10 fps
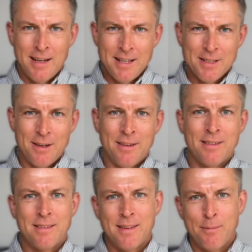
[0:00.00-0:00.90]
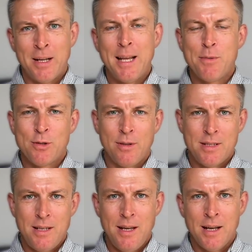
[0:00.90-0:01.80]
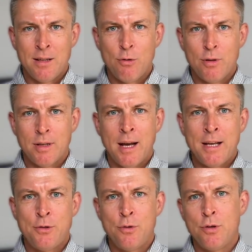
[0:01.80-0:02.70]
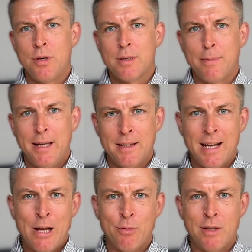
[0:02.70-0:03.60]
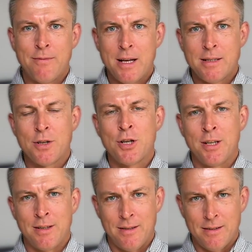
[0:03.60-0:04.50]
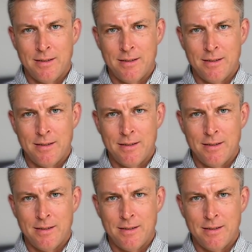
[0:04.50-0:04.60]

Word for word: Hi there, my name is Alex and you're at Eye Surgery Explained I O L Advisor channel.